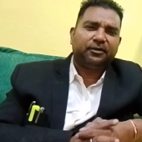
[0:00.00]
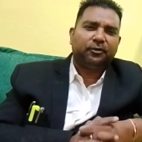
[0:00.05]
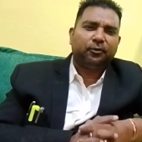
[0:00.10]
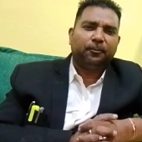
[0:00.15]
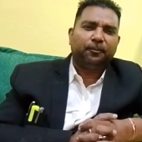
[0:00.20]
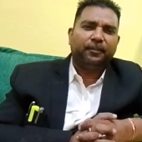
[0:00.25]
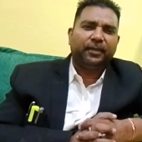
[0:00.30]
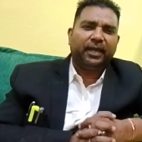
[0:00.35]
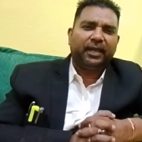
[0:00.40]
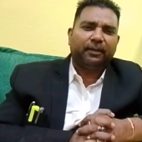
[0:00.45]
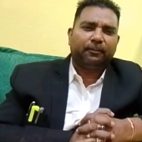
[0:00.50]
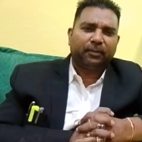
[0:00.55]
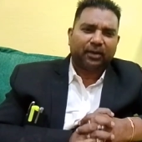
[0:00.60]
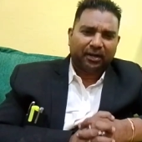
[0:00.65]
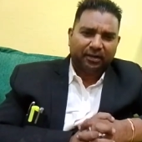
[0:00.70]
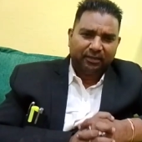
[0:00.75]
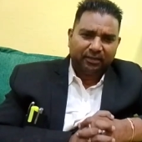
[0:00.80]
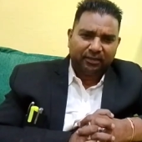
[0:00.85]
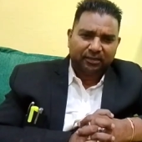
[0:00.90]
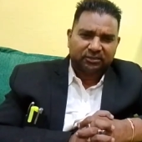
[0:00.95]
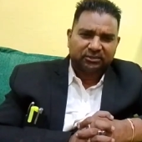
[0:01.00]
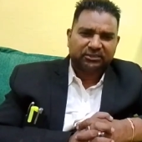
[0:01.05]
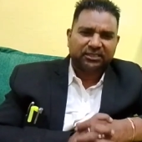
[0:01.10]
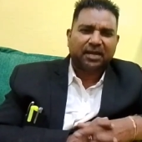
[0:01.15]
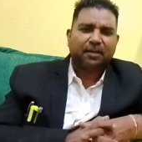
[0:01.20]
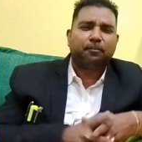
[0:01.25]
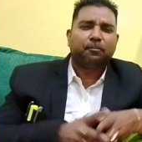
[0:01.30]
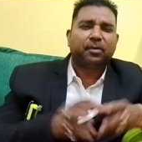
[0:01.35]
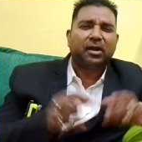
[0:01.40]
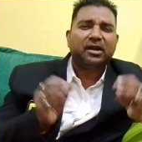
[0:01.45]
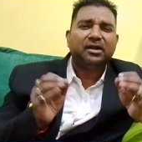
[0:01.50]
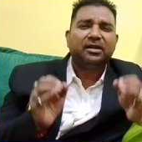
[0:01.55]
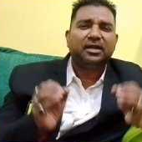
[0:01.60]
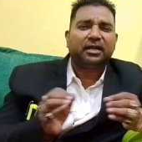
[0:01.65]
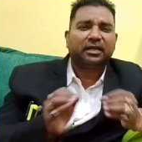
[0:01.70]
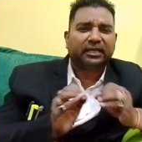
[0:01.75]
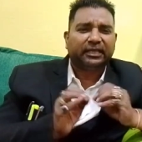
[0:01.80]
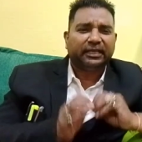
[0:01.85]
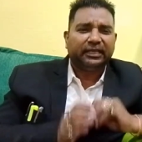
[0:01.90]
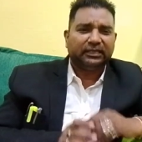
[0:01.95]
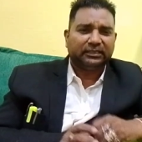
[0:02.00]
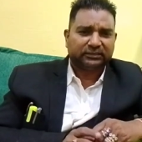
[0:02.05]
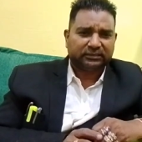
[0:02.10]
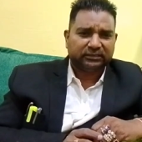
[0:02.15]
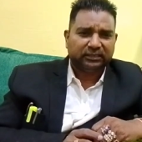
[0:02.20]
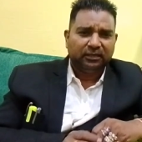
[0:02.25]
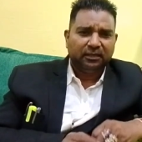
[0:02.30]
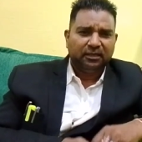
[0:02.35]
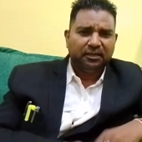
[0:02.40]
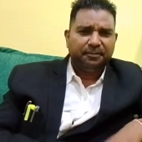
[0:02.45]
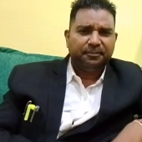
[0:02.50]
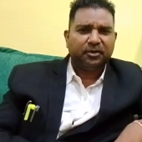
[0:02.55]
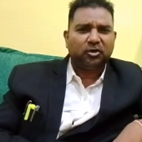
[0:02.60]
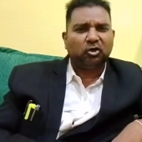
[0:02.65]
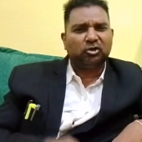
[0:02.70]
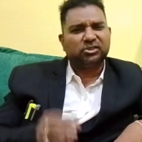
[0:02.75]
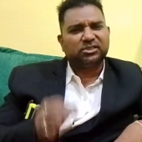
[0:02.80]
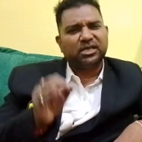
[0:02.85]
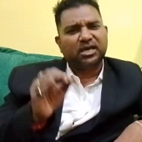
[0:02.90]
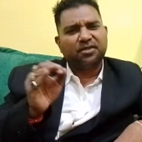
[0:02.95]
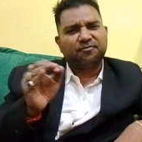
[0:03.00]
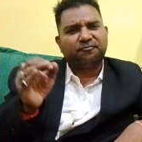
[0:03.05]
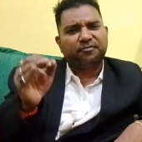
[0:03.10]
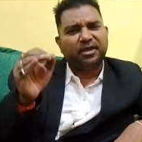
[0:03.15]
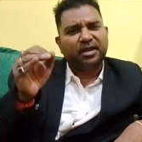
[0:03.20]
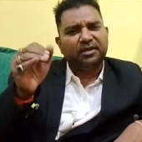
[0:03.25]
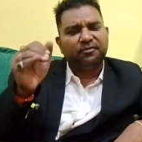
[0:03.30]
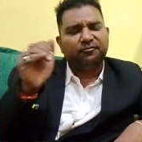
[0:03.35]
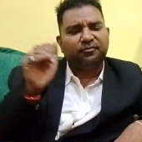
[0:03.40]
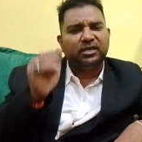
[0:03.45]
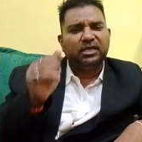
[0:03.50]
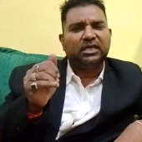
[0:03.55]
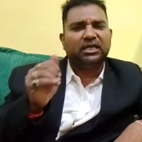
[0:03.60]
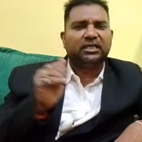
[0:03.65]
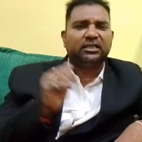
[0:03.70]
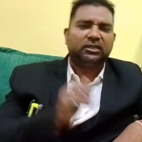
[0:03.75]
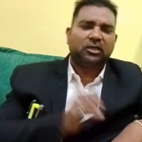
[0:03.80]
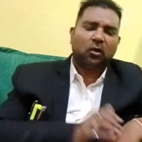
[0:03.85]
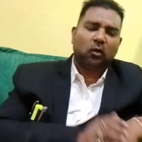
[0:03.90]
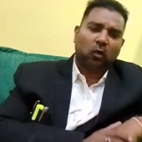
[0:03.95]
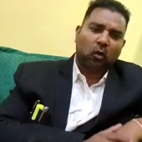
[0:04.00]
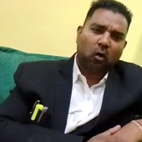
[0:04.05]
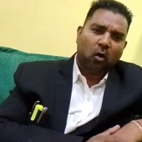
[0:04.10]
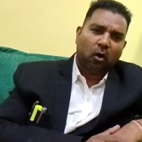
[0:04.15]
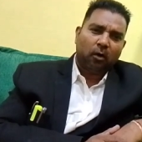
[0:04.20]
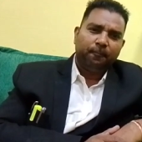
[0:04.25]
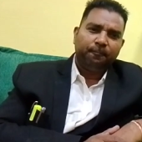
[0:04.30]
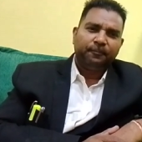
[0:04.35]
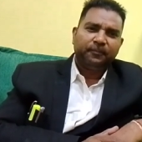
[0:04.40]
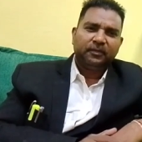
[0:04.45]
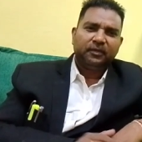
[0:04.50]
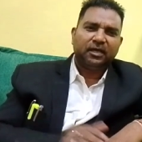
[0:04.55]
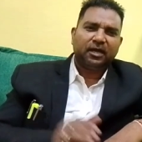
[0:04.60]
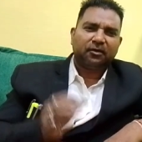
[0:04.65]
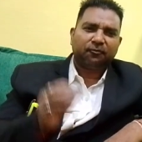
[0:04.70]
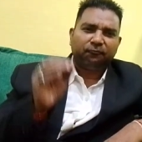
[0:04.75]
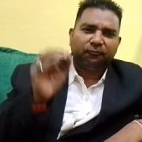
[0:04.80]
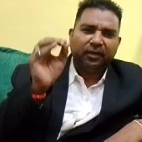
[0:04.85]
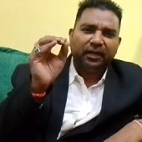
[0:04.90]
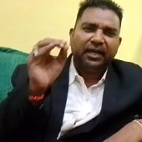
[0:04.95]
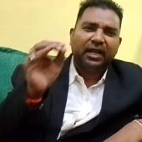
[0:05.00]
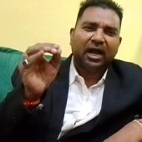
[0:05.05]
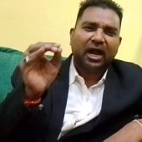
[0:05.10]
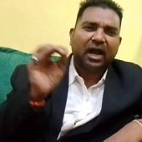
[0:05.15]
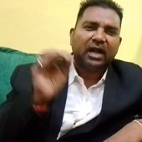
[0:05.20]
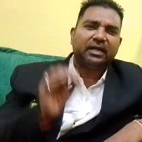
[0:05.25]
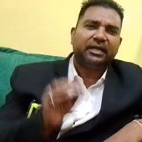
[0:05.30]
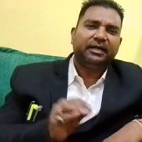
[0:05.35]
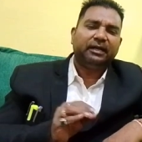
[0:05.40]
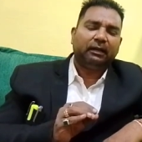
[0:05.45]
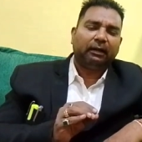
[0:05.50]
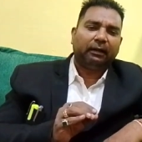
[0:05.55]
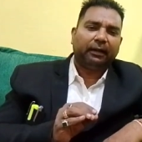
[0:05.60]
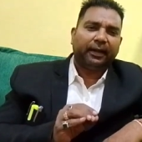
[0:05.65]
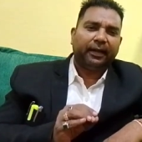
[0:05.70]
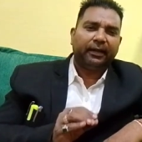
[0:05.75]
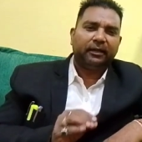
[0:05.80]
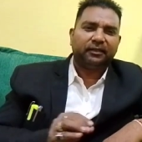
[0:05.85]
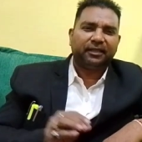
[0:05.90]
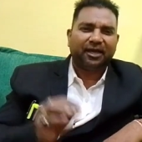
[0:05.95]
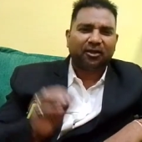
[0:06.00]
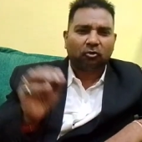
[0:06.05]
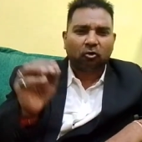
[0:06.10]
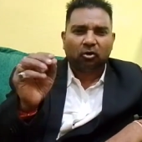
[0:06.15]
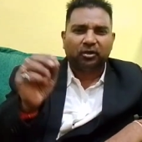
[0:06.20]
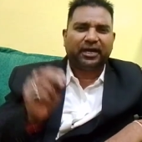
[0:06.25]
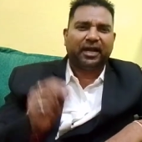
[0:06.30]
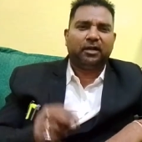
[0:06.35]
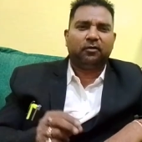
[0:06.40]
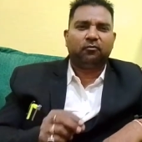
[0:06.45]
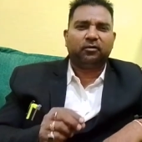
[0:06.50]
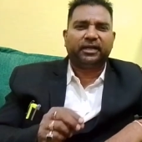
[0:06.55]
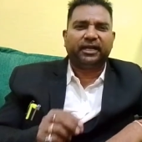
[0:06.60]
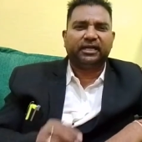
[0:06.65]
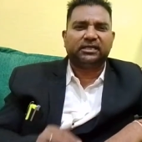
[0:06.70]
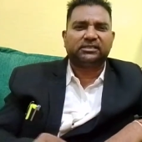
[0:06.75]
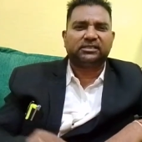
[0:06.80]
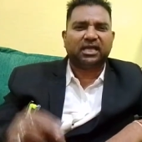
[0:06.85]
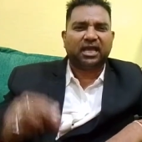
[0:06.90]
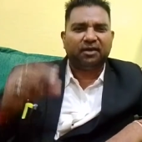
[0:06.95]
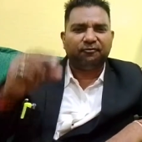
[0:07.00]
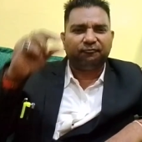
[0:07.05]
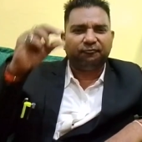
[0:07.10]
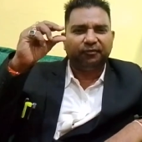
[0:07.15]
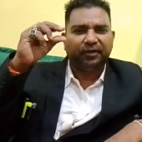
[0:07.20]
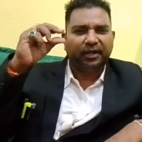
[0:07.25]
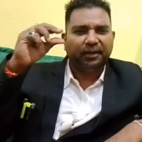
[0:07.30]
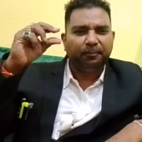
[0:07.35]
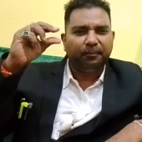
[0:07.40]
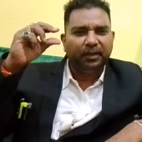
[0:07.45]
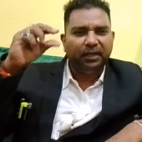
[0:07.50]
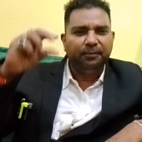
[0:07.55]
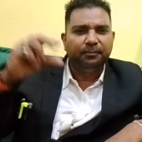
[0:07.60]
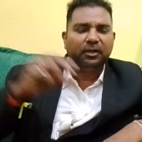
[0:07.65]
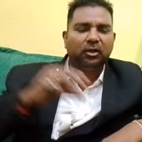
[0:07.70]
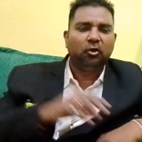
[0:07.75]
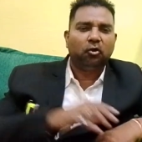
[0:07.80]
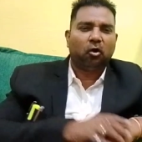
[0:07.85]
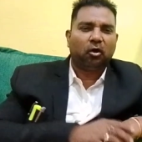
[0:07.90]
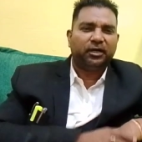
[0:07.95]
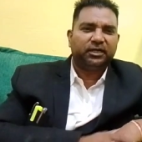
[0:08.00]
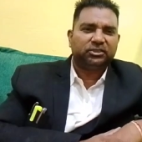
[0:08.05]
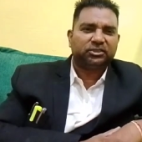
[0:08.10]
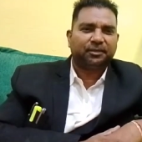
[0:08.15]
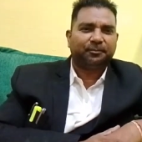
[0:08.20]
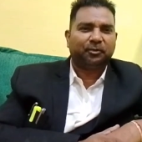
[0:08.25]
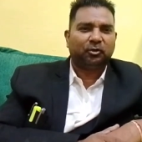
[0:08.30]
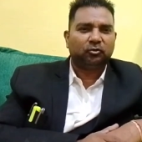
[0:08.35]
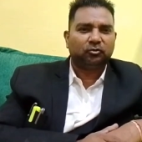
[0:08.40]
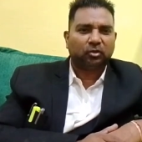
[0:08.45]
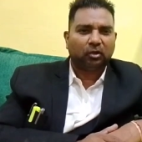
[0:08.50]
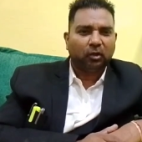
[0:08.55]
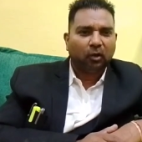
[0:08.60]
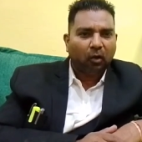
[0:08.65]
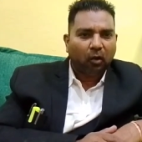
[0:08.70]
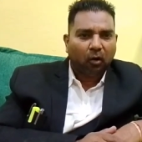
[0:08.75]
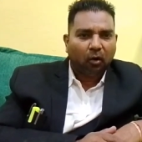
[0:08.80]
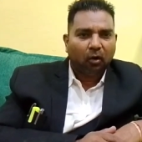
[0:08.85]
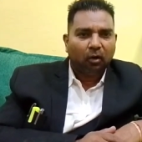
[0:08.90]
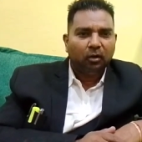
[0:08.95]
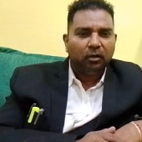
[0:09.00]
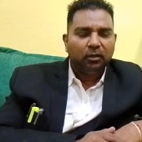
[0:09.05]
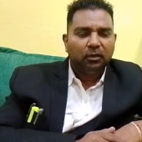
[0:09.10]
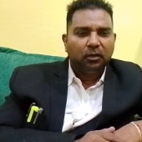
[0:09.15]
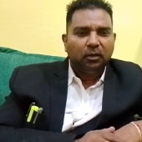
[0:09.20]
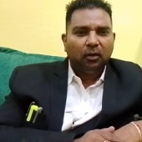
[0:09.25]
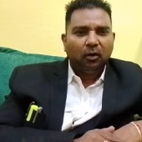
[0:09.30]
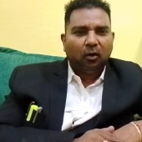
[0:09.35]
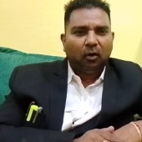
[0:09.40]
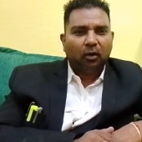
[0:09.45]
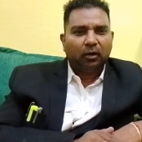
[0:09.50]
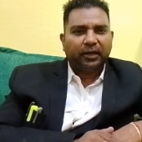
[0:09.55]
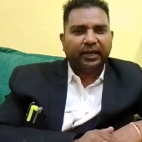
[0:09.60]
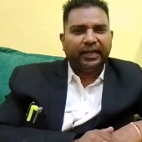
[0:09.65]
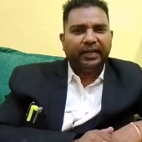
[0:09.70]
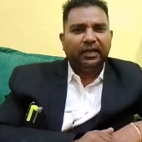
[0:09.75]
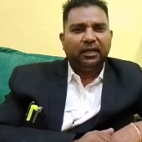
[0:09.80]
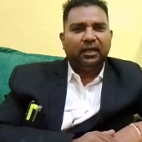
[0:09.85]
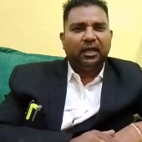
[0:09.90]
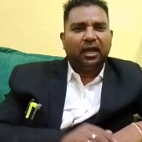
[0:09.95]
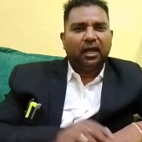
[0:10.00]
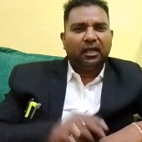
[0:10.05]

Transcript: to make blunders. They are blunder kings because they are very weak in the law. They are very hardly trained. They are not advocates. They have very minimal knowledge about the law. Alright,